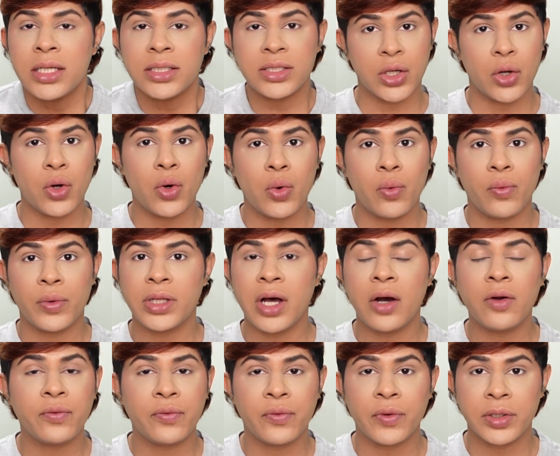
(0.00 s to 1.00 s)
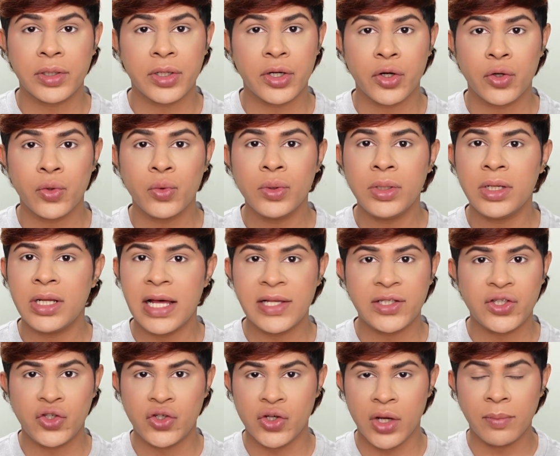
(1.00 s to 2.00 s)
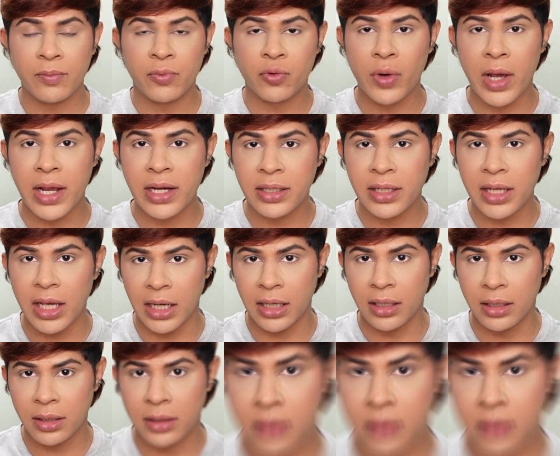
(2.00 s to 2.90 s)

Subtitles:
So without further ado, let's jump right in.